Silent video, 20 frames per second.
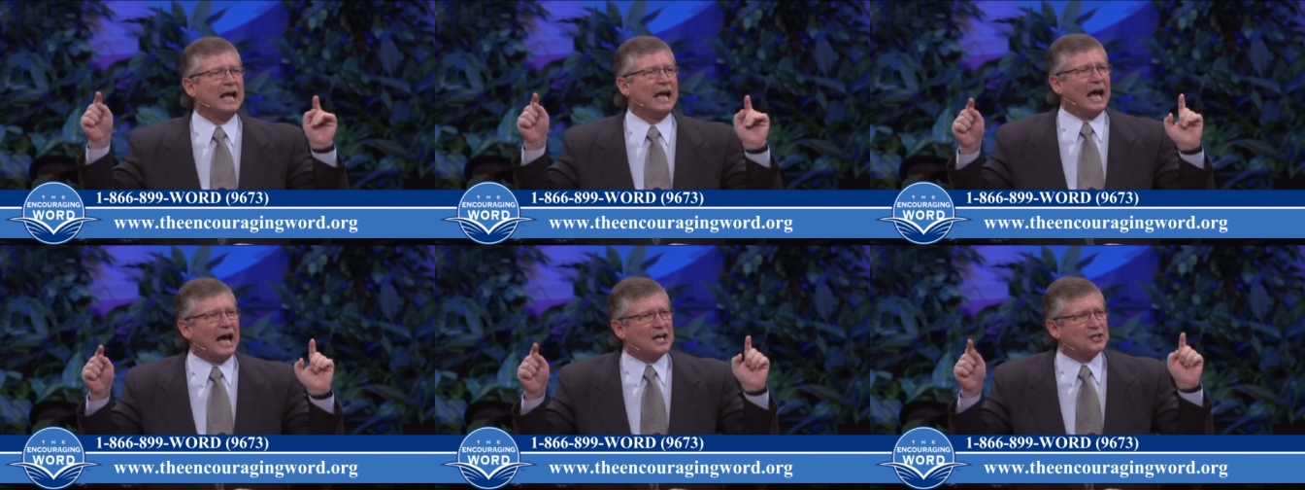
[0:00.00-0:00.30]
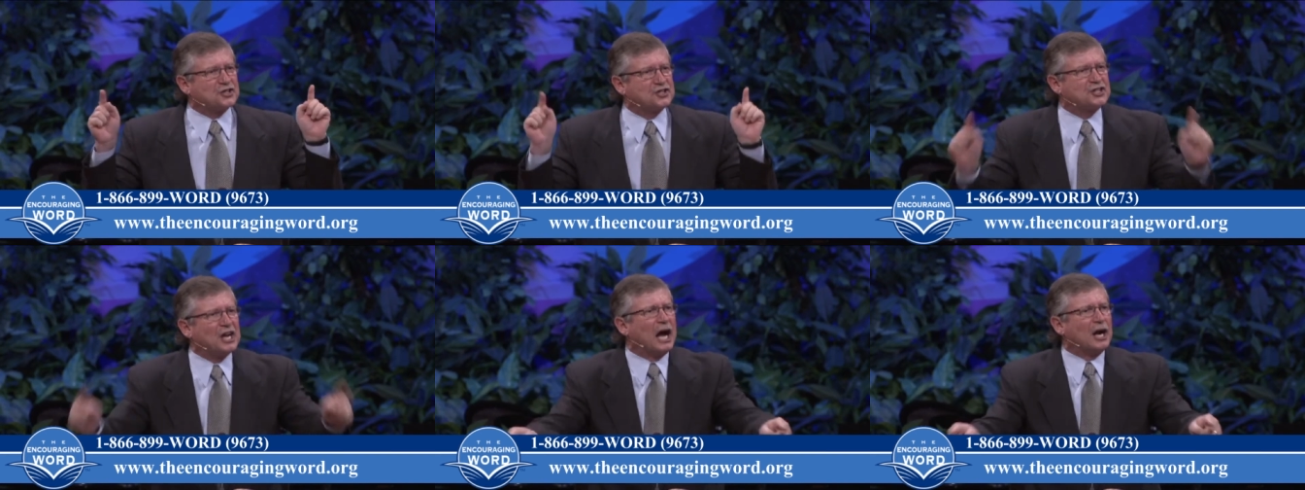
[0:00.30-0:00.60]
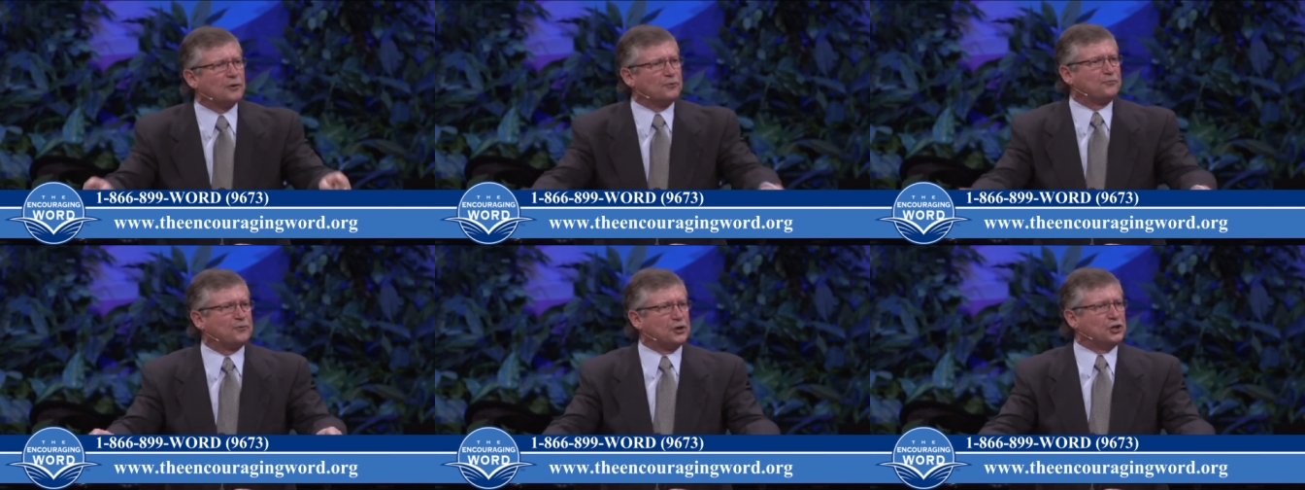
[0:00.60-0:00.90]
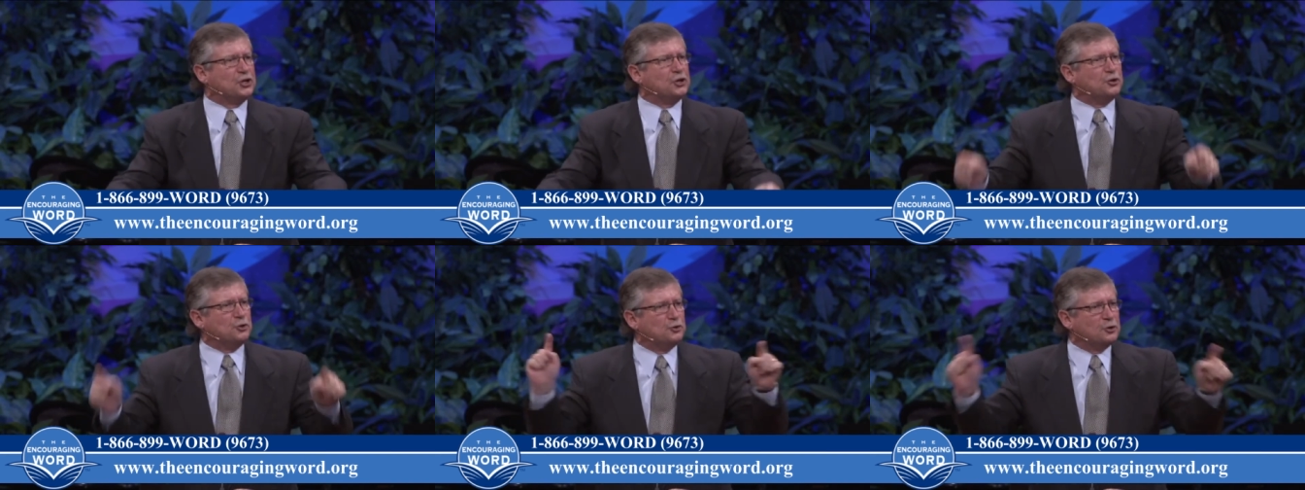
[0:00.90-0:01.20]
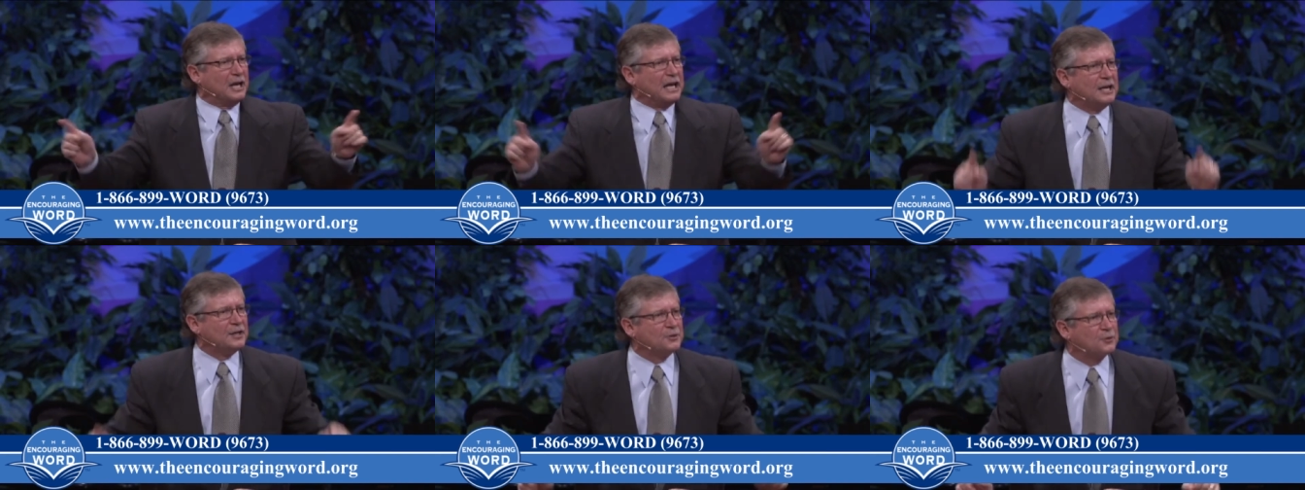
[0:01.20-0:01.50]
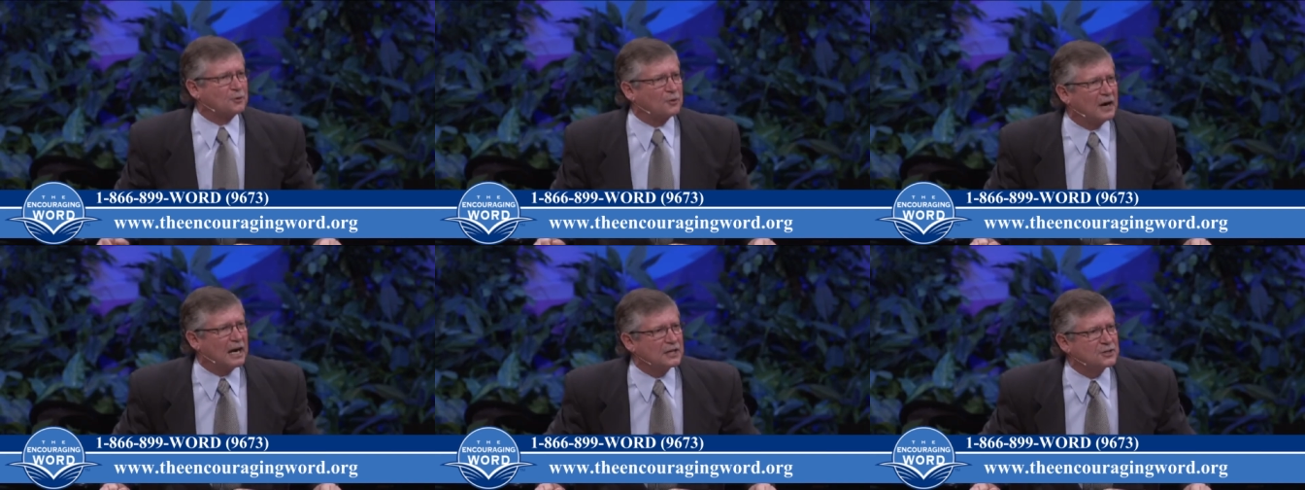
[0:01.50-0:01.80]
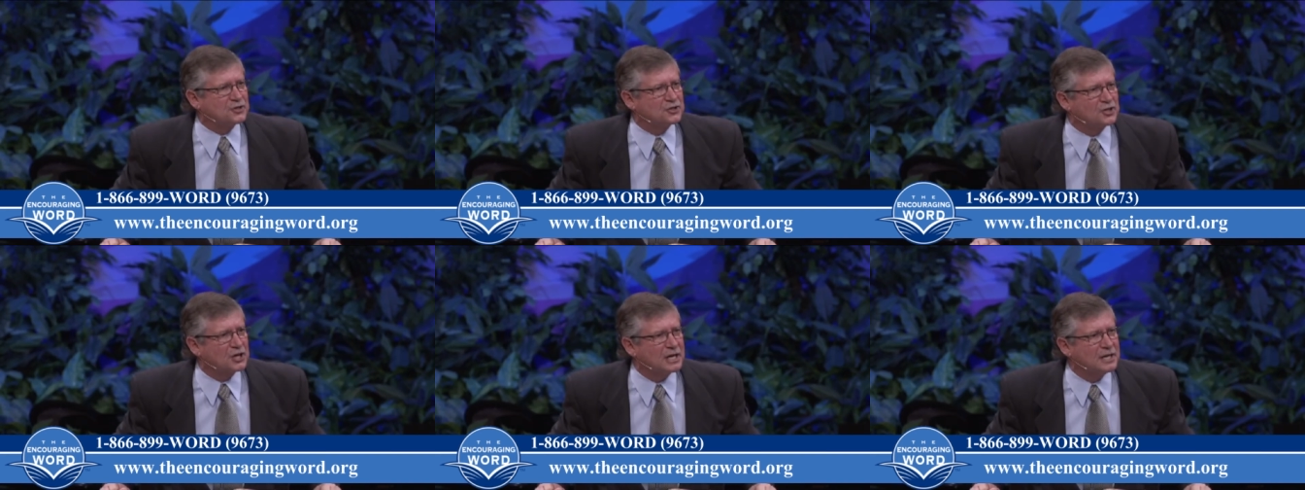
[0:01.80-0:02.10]
has done for you in
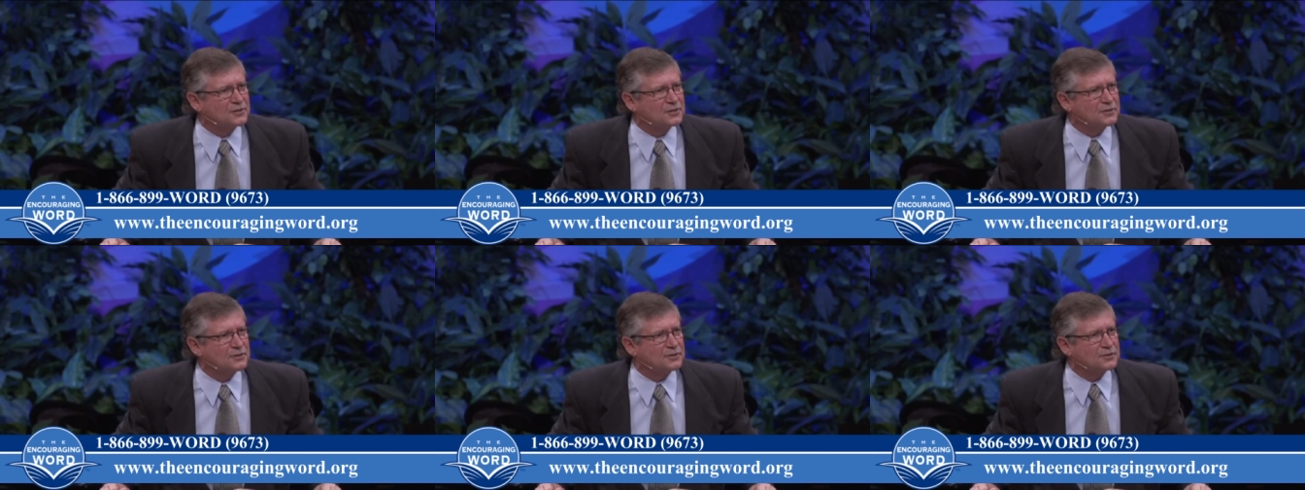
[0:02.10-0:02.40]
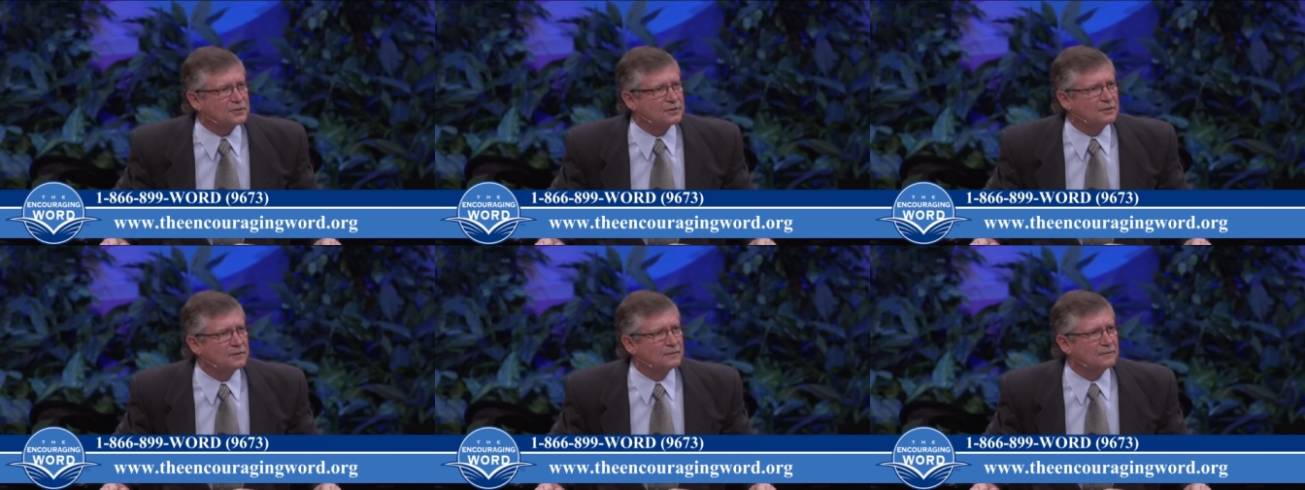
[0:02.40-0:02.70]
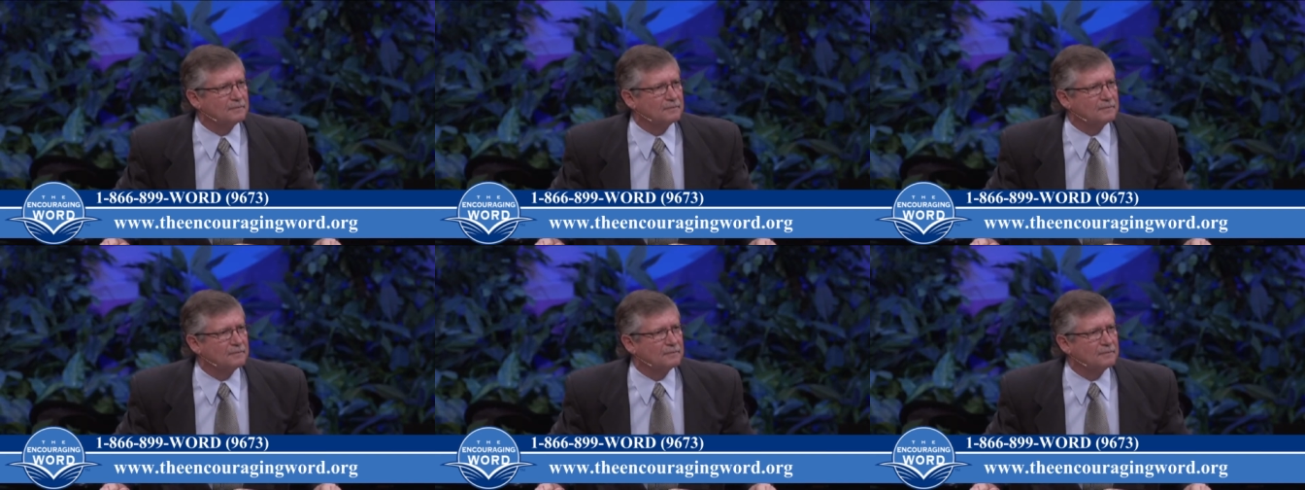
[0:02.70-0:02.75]
Christ Jesus.